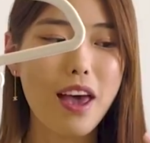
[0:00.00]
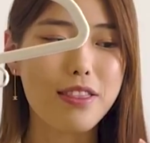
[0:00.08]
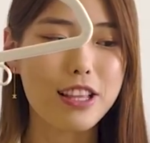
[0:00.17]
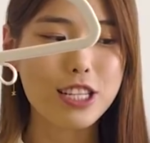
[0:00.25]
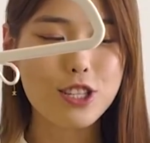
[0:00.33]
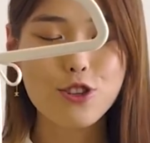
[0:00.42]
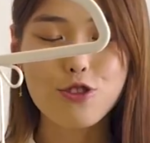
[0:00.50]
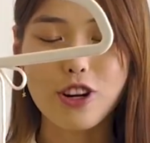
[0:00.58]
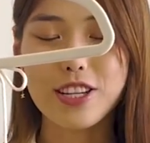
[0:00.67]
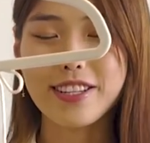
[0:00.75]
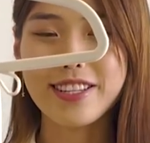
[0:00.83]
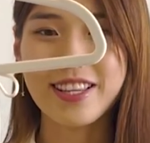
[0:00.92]
these two
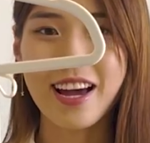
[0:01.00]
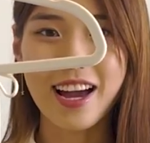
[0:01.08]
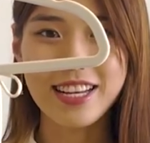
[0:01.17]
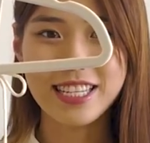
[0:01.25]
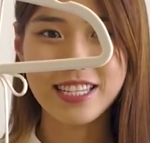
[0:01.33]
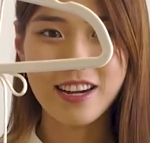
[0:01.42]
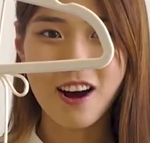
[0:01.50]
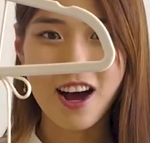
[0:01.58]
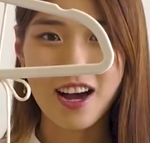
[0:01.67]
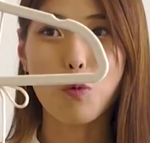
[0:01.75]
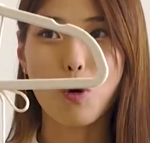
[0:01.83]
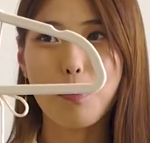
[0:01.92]
dresses that I
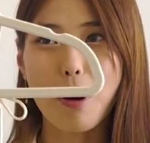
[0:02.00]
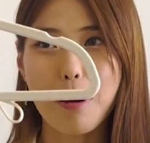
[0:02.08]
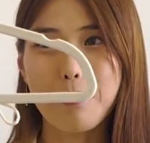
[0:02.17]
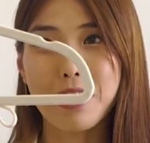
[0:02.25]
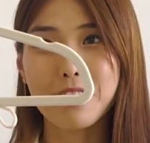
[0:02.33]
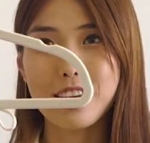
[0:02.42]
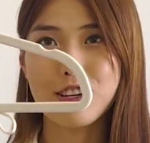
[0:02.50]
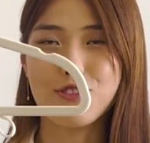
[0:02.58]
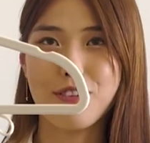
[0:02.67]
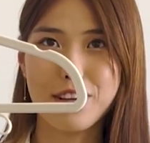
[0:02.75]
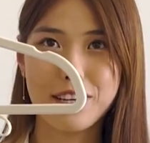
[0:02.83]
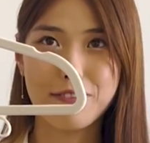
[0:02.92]
got were primarily
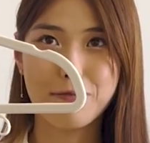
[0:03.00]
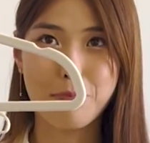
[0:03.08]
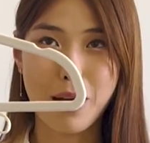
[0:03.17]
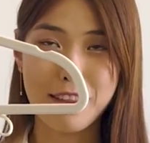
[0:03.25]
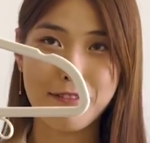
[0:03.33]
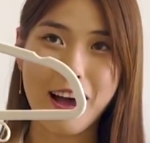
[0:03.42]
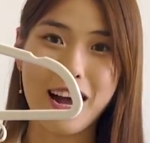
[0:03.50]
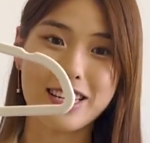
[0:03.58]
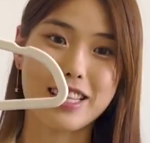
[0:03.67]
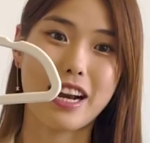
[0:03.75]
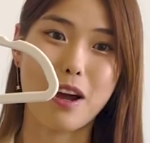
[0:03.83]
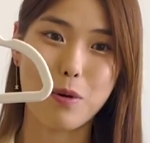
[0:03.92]
driven by the fact
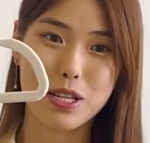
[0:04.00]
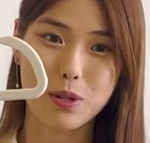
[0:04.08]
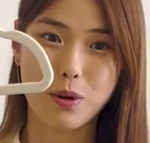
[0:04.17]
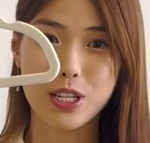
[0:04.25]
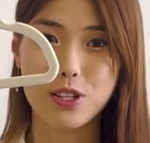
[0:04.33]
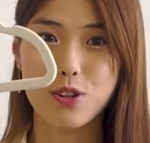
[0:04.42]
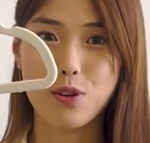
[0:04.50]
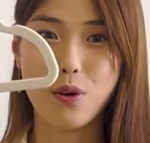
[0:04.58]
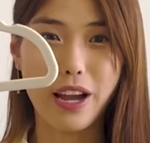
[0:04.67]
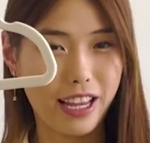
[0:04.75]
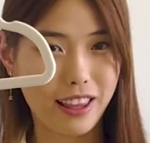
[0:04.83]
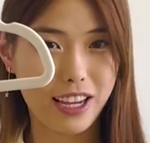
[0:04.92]
that I was going to
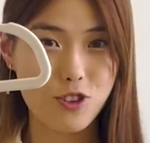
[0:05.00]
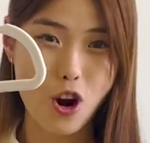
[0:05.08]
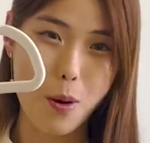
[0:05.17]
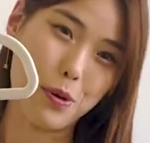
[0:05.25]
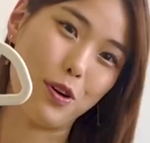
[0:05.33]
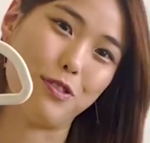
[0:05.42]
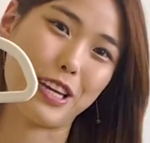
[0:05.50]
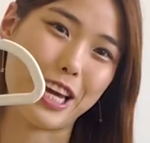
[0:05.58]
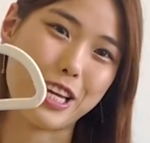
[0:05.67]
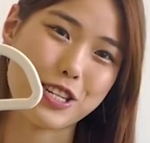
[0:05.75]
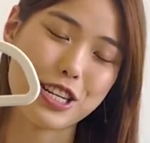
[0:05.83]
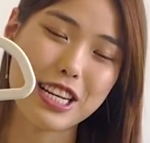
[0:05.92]
a tropical
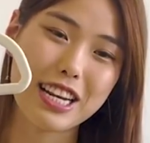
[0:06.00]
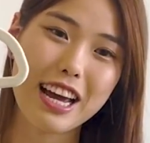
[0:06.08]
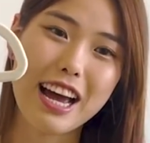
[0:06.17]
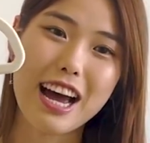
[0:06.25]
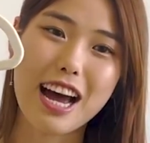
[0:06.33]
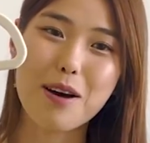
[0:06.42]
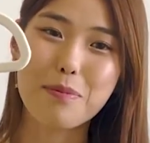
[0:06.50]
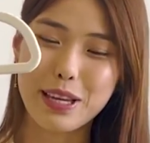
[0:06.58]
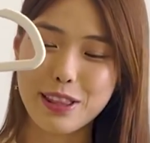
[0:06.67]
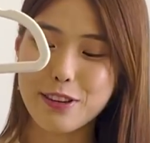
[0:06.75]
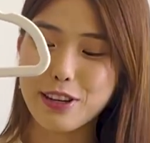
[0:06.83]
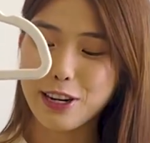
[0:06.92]
vacation in
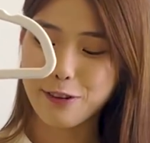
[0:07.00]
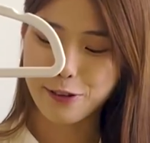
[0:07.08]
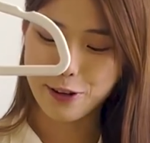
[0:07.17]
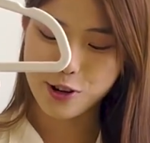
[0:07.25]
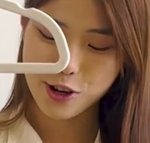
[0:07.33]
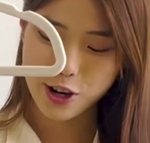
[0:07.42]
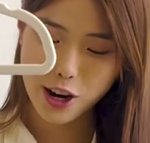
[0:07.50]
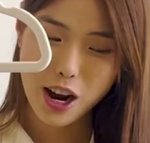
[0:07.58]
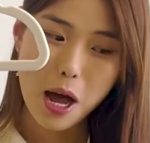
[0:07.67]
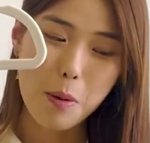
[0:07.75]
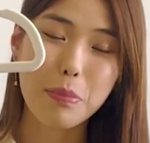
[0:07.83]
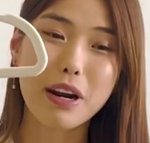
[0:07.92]
the near future,
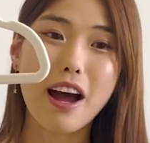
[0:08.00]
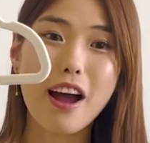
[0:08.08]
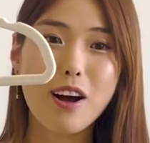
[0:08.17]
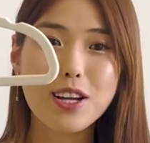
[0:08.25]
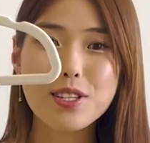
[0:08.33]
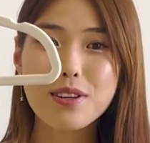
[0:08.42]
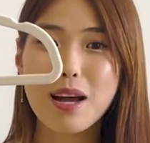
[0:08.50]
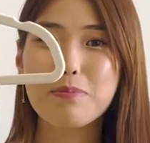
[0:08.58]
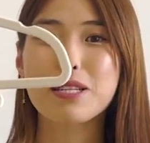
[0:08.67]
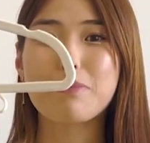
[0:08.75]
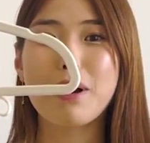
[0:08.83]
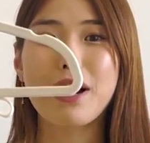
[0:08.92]
but I also kept
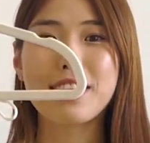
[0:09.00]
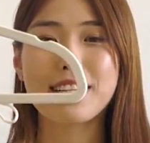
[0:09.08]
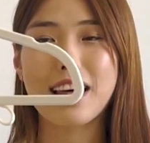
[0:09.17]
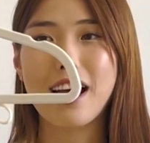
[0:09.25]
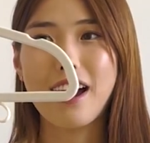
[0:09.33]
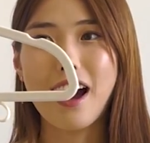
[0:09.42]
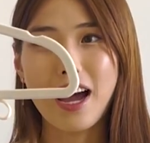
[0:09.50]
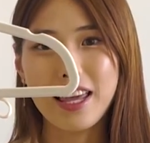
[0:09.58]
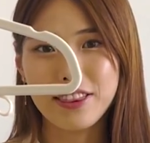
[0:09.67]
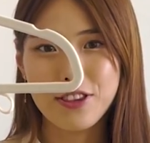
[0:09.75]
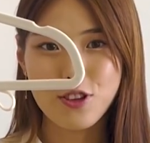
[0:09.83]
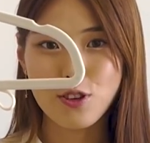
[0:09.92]
in mind that I
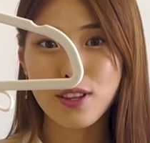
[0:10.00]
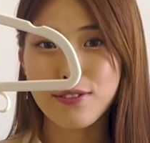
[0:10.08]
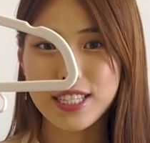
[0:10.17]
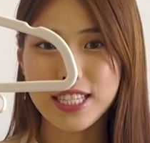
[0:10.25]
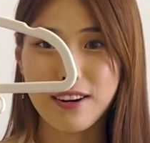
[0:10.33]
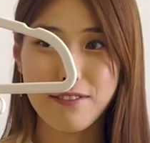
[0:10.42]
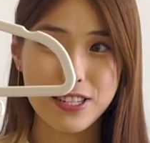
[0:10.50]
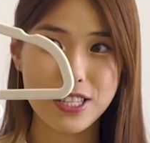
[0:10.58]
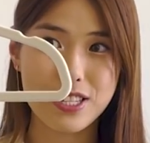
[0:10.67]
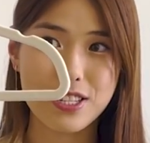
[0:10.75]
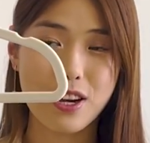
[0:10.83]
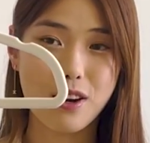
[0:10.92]
do live in San
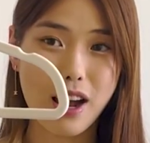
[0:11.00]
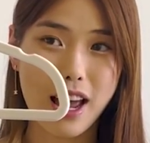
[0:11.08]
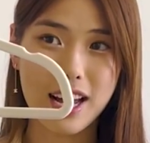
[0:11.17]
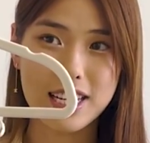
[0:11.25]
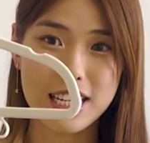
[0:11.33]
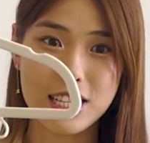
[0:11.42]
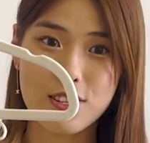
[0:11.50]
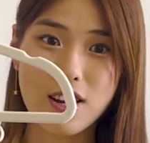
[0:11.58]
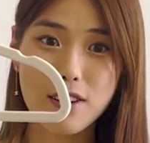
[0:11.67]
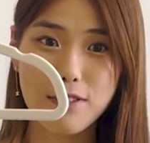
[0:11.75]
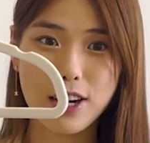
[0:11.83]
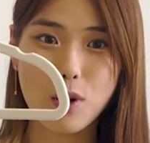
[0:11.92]
Francisco and it's not a
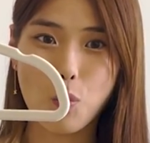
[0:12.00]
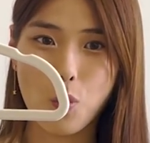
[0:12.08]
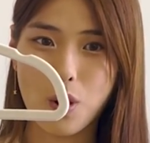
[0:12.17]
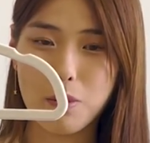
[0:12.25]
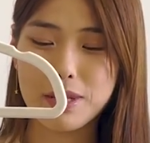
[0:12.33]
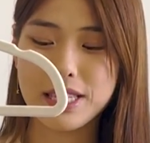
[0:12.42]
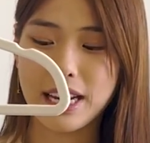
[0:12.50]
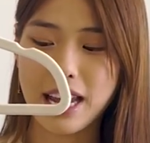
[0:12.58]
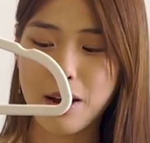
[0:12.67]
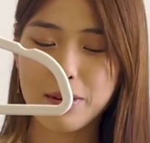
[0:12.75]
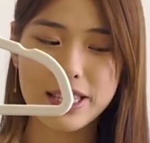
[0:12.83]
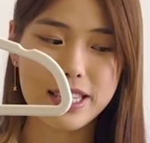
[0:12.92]
very warm city, I
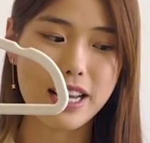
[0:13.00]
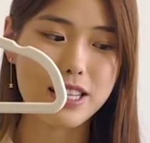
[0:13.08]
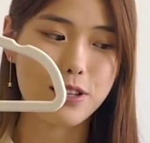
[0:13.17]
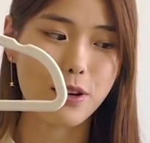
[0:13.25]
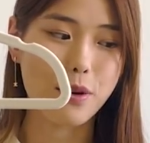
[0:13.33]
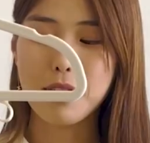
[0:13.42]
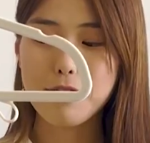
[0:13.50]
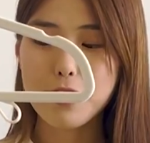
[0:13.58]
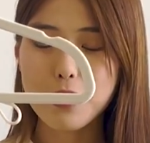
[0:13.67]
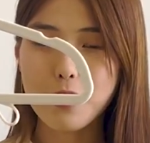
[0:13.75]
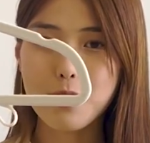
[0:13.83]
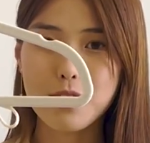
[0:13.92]
would say. So even
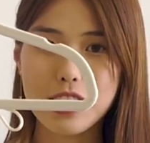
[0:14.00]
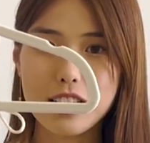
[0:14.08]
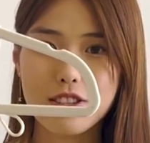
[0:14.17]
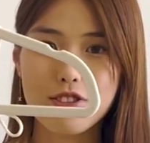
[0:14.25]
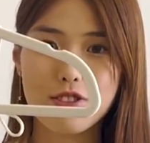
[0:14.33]
though these